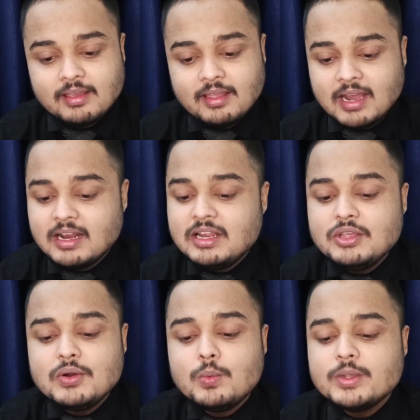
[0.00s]

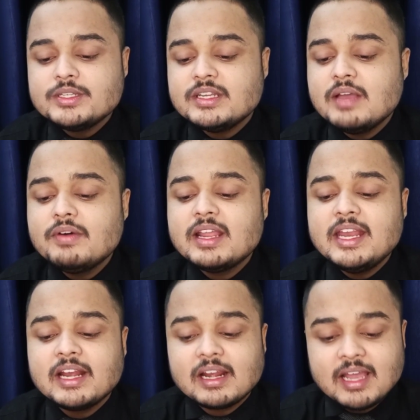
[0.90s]
Galileo was never
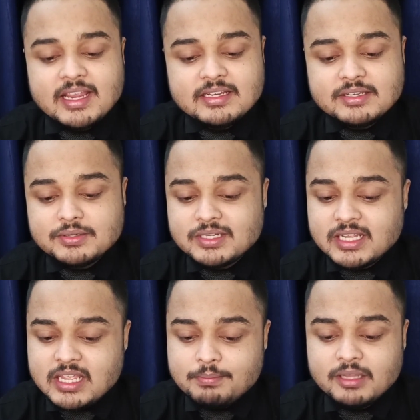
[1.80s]
inclined to
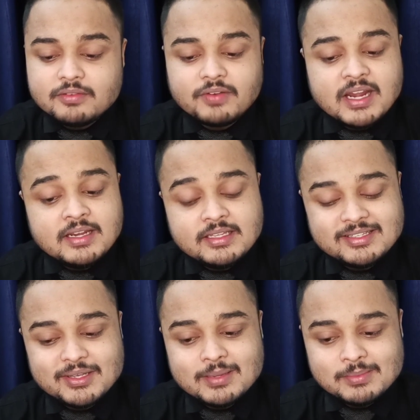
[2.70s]
keep his
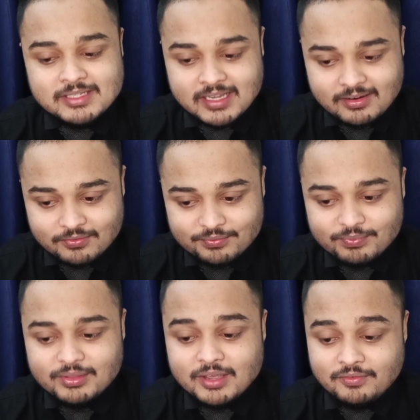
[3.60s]
findings to himself.
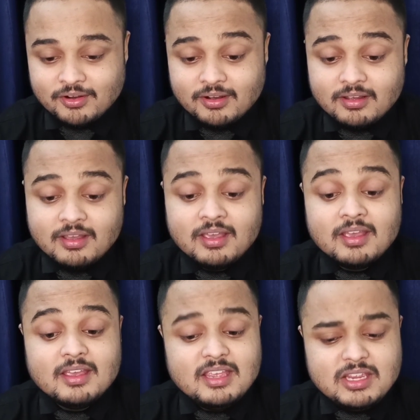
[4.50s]
Therefore,
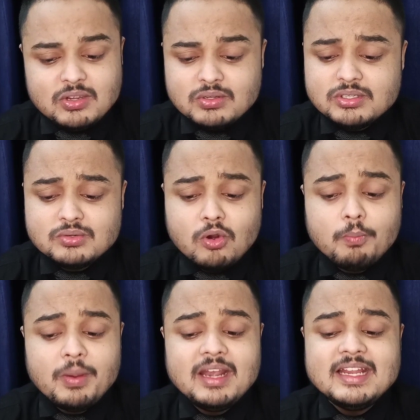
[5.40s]
he used to
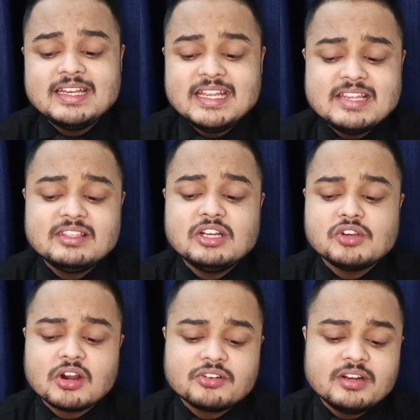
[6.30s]
openly teach the
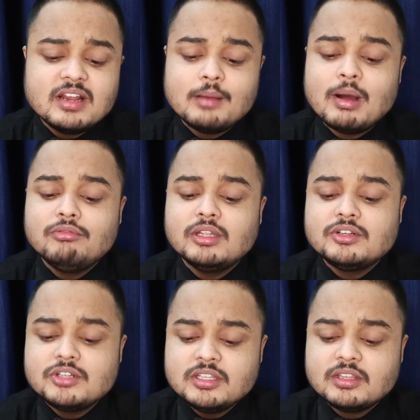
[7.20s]
doctrine about the
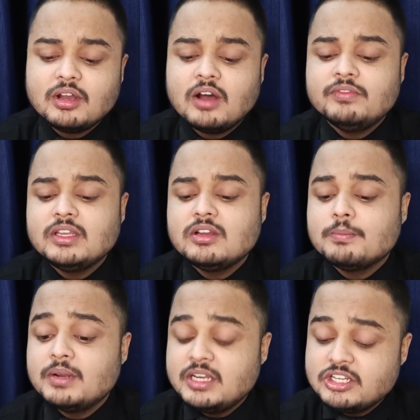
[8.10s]
truth of the
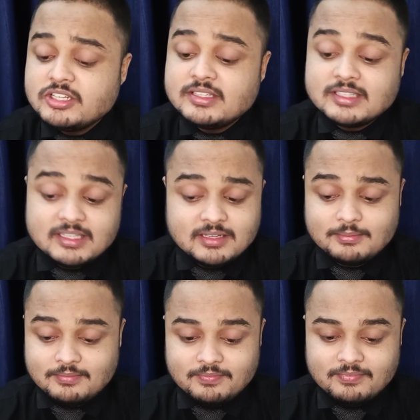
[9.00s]
Copernican
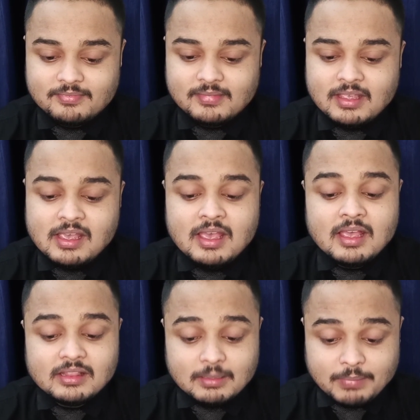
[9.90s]
system.
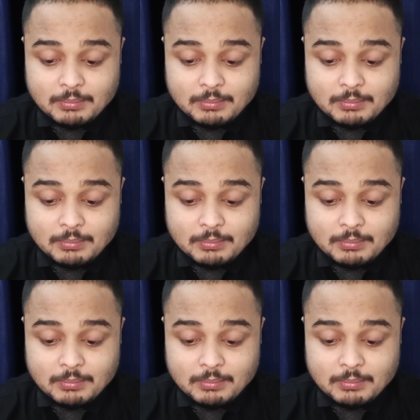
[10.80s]
The